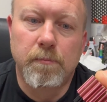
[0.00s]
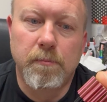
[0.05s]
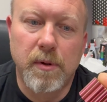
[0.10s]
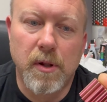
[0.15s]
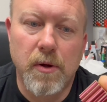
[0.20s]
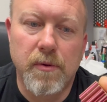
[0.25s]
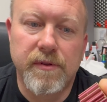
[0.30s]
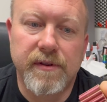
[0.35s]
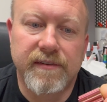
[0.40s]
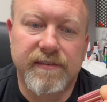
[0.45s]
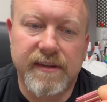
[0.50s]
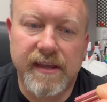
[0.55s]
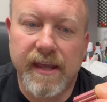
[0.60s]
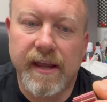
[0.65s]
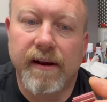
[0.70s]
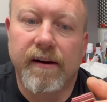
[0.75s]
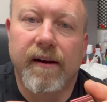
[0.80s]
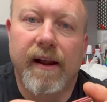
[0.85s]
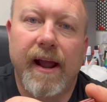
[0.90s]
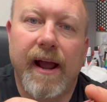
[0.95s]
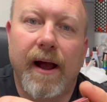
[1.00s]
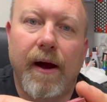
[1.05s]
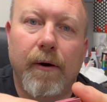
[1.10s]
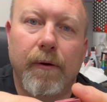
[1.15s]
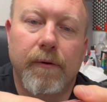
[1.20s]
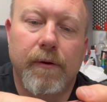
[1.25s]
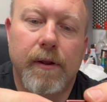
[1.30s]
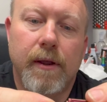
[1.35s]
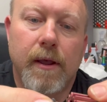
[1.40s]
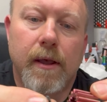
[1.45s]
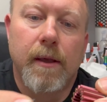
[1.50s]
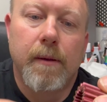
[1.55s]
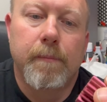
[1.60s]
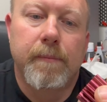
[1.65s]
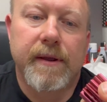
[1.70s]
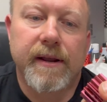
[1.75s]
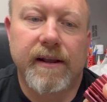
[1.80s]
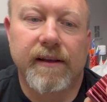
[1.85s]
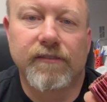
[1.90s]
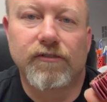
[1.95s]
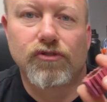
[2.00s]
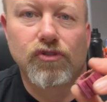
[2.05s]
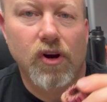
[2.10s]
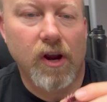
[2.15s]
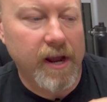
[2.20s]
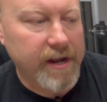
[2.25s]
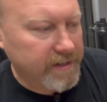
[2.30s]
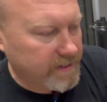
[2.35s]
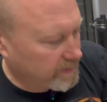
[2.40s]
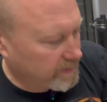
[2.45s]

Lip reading: blow this gear out. Because trying